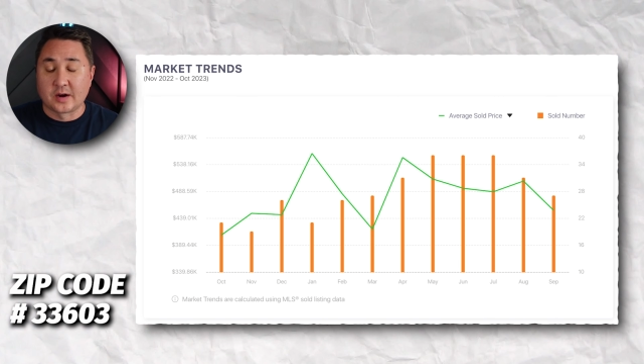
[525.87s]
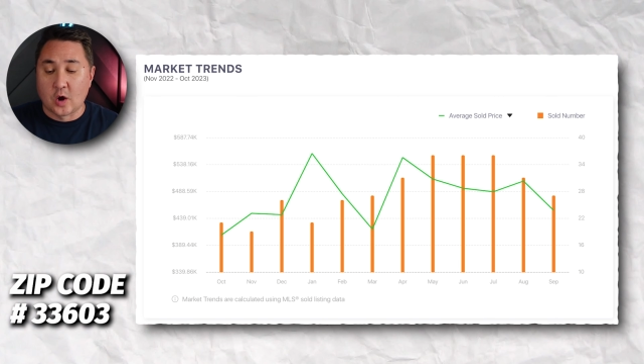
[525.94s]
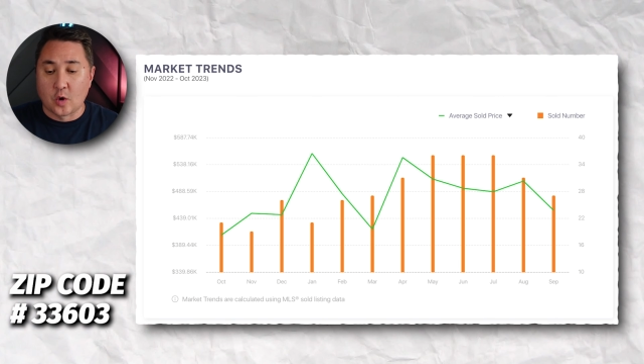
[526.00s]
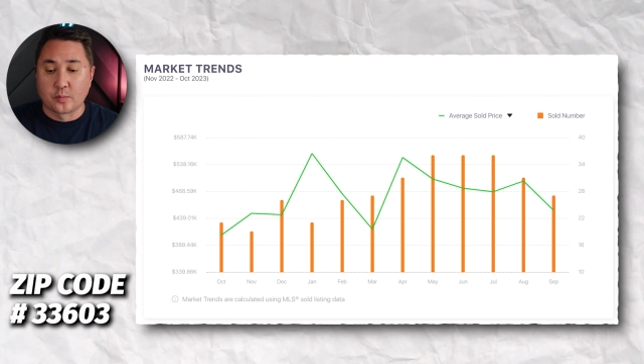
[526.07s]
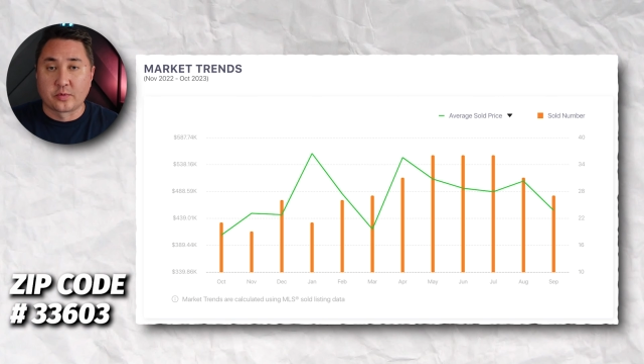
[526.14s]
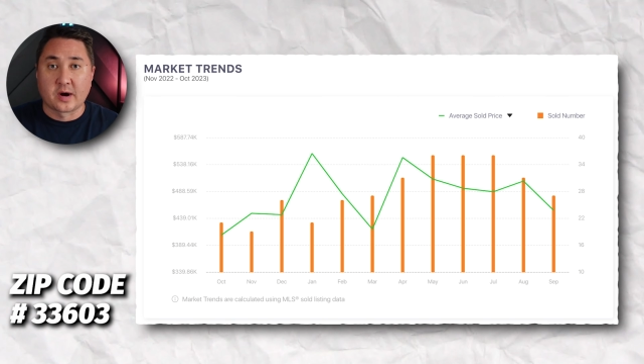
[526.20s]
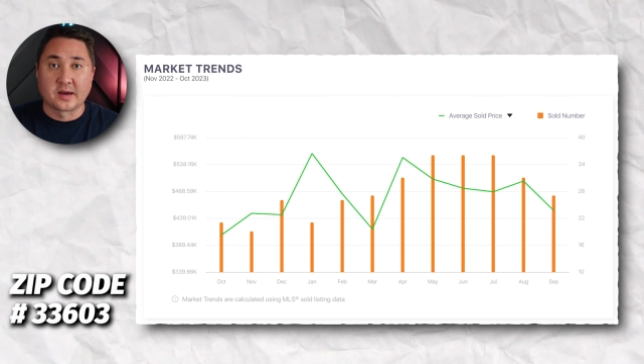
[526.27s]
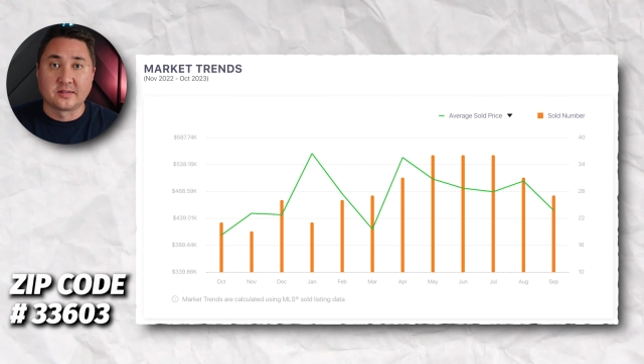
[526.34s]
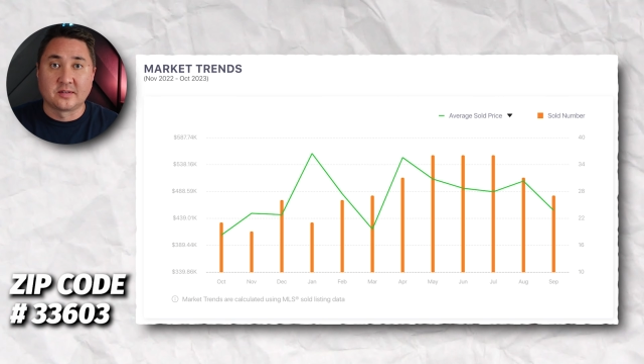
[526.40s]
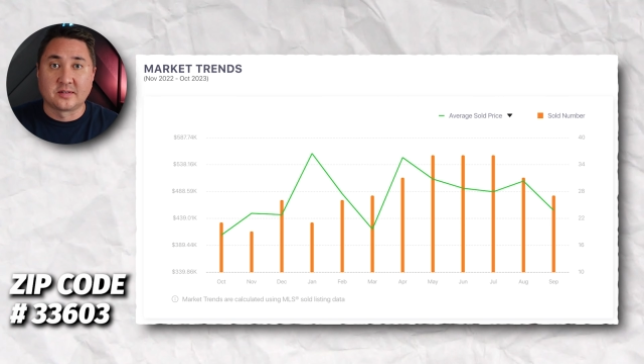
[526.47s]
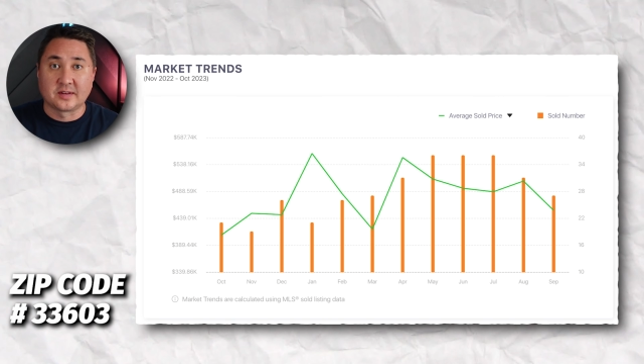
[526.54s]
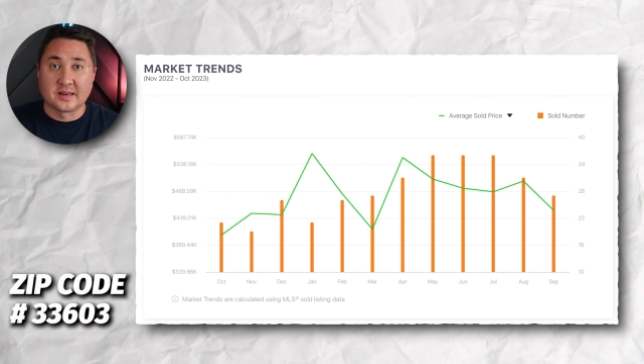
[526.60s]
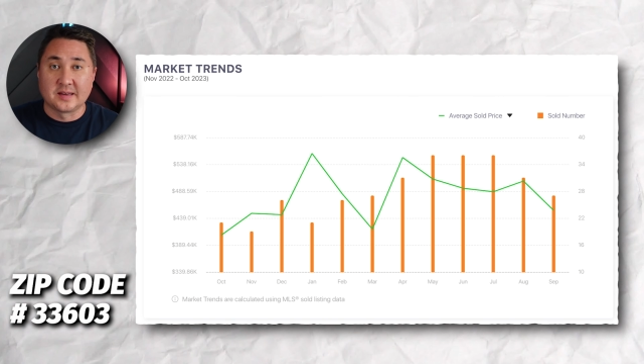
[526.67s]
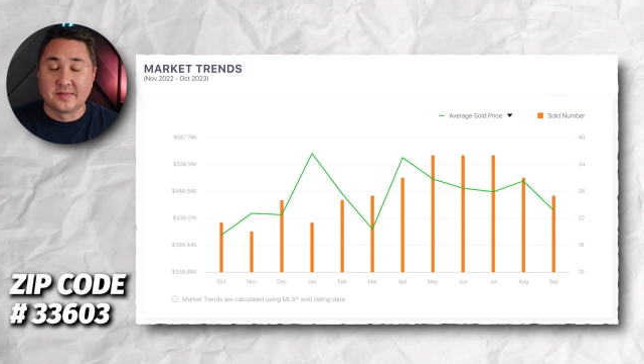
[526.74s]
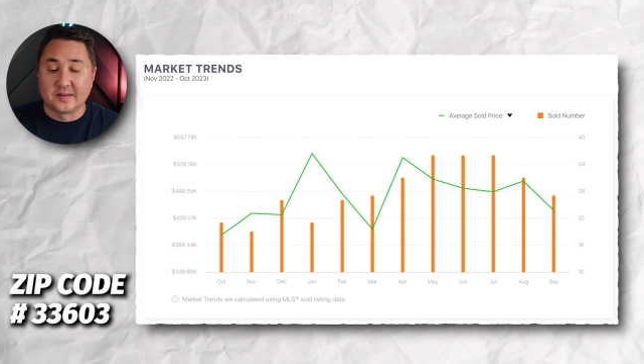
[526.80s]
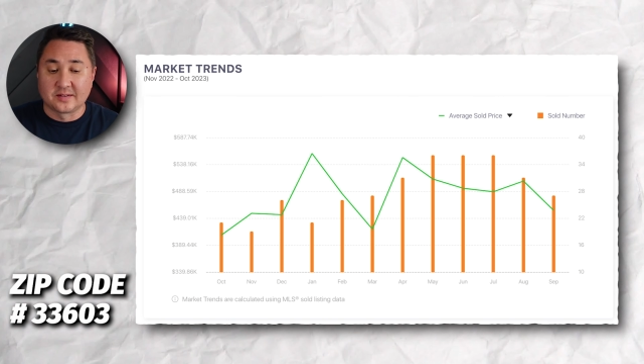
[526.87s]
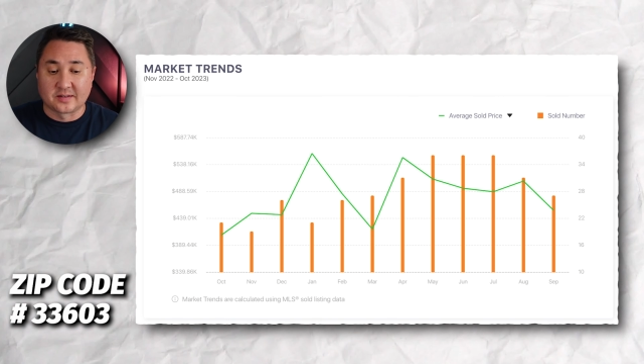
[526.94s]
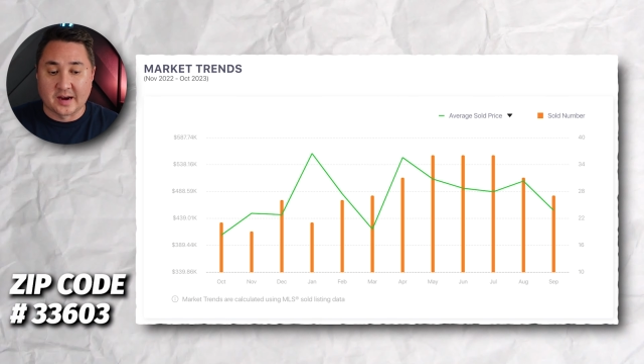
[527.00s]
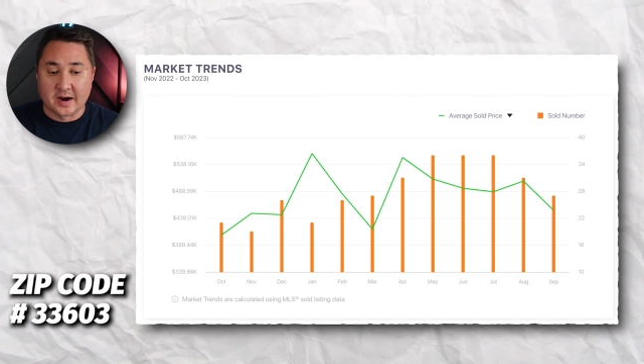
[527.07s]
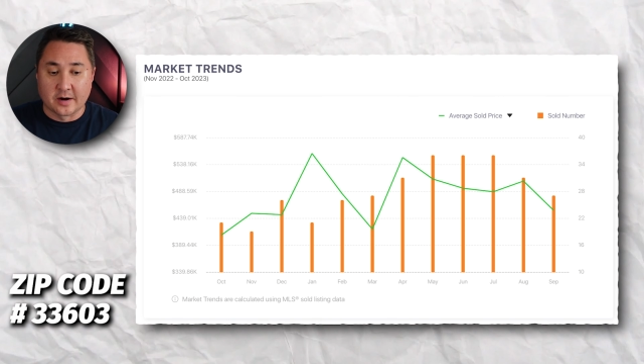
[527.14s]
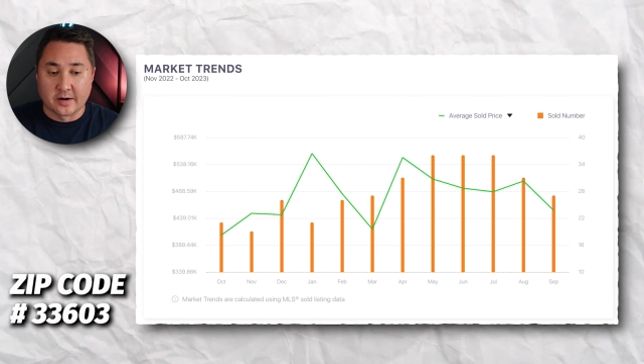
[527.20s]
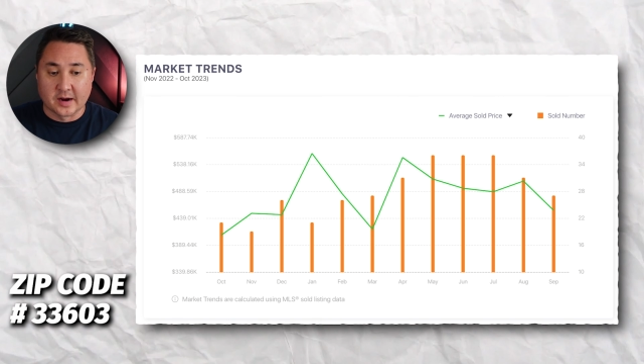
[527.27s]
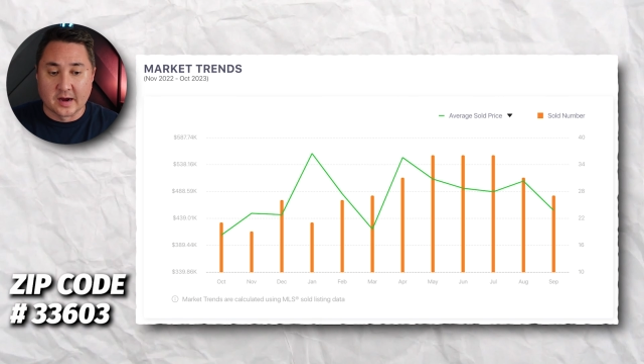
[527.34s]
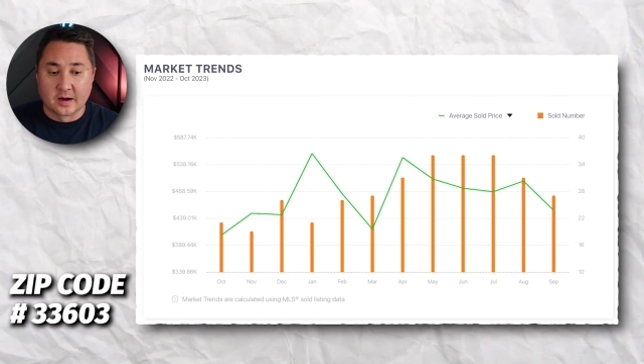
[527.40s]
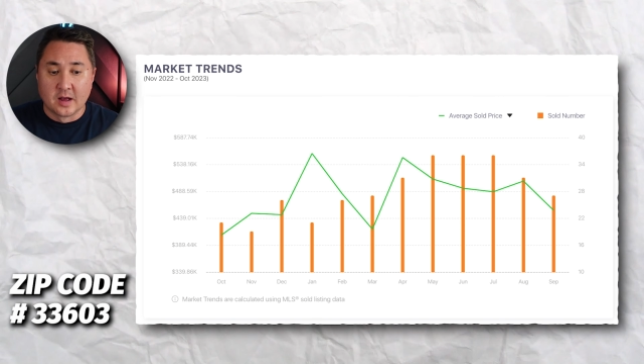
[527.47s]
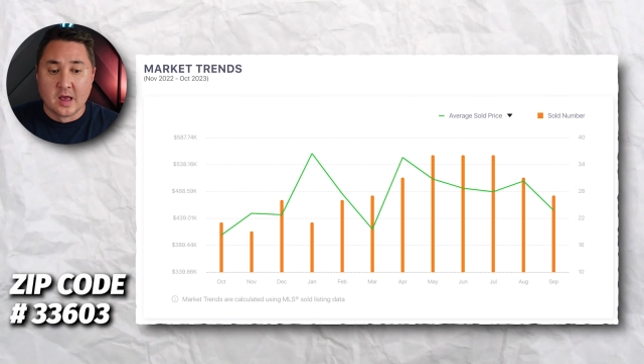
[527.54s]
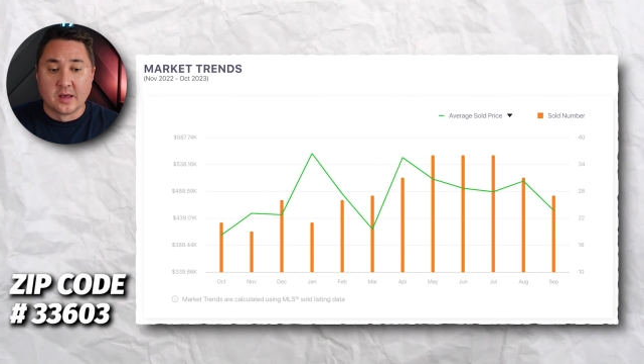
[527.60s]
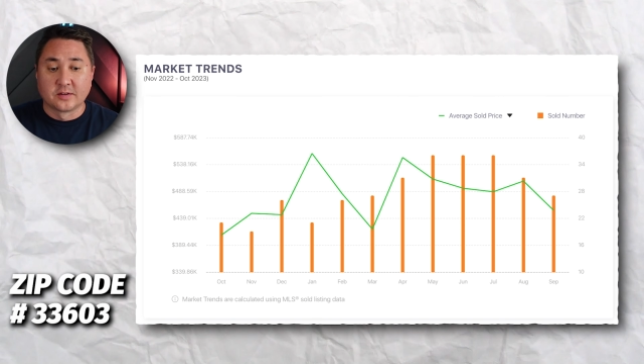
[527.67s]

home prices in this area.